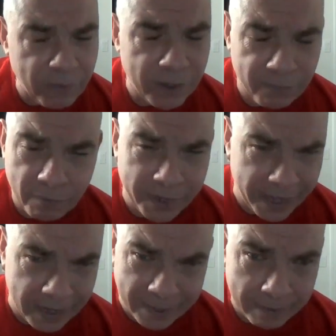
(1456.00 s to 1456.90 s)
Theme from
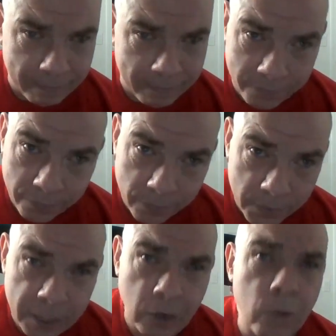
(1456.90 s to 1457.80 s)
Kiss.
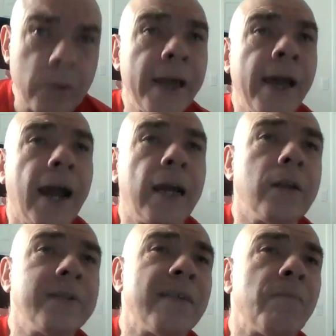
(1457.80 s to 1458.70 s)
And
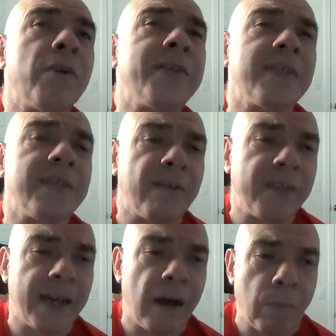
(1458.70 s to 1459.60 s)
on some pressings of
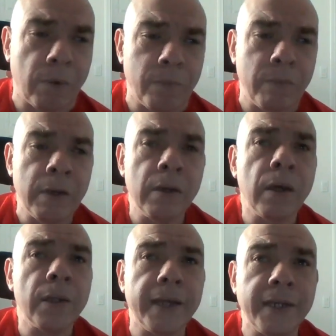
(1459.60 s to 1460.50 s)
the album,
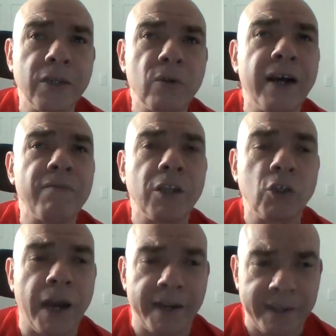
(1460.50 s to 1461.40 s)
they do have the
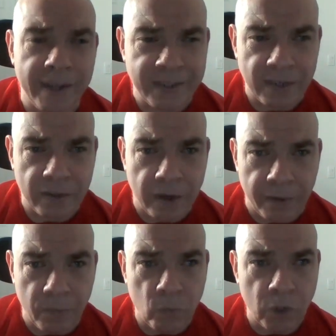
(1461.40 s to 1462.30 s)
track Kissing
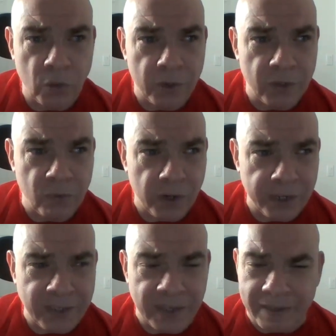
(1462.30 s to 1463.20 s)
Time, which was
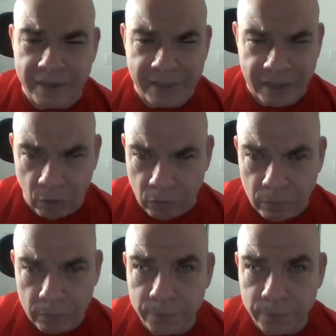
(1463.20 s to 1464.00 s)
released as a single.